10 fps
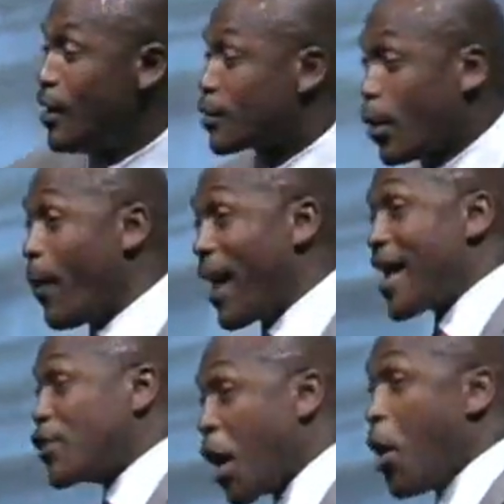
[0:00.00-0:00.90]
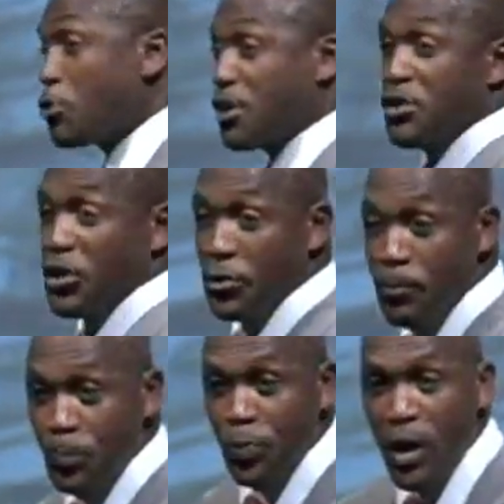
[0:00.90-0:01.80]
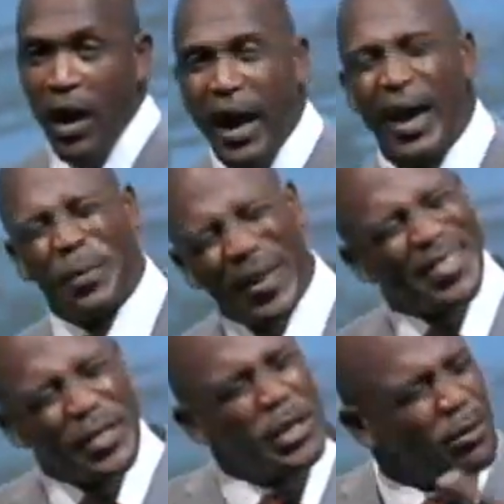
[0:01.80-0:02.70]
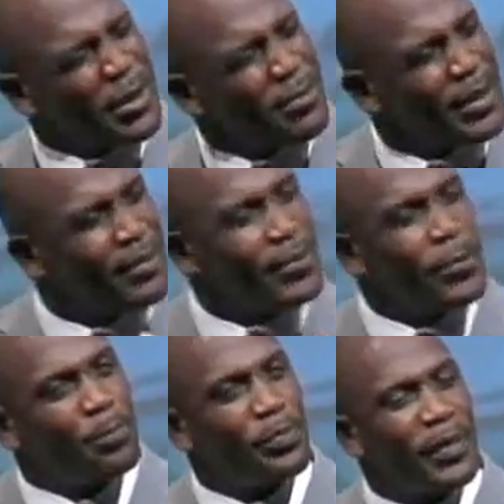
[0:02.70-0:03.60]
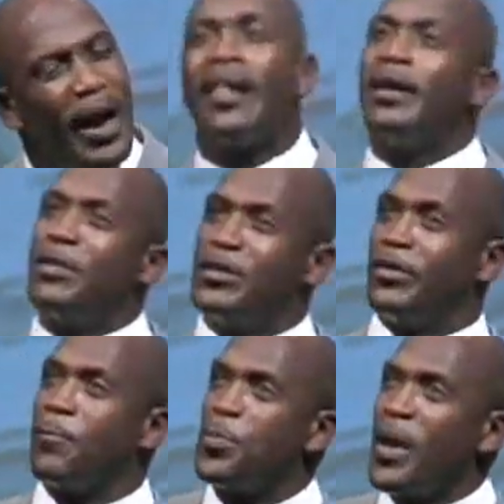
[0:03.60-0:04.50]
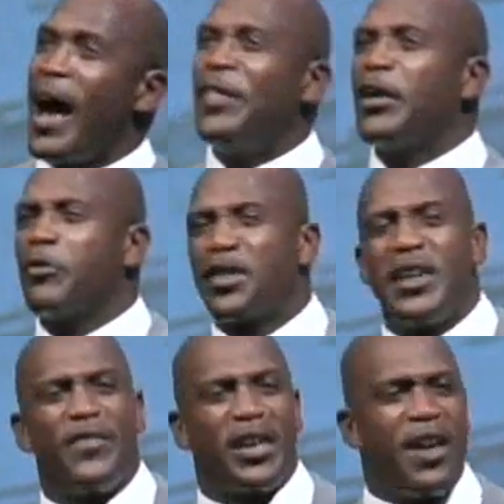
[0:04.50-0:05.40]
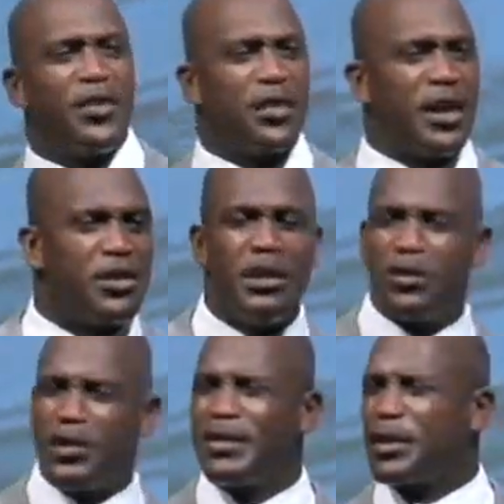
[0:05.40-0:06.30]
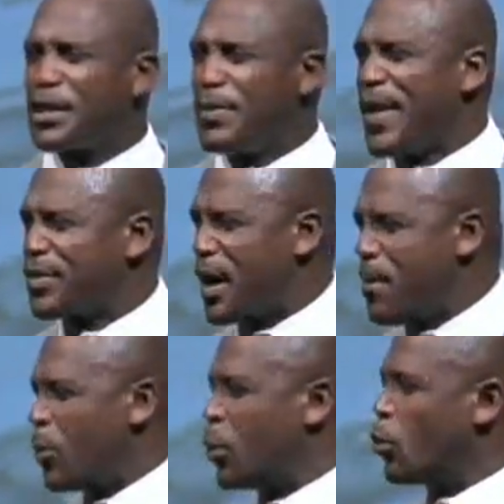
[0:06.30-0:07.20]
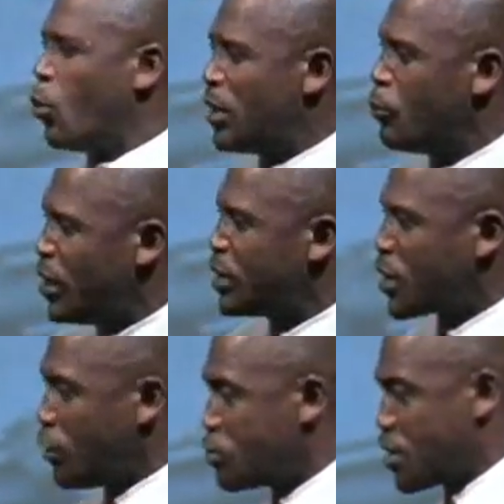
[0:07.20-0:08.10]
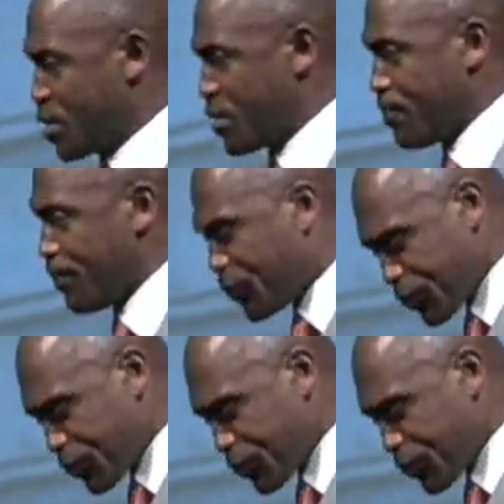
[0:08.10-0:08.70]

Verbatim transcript: So what I chose to do, because, let me do it. I think it was Stephen Covey said, you need to sometimes come up with win-win solutions.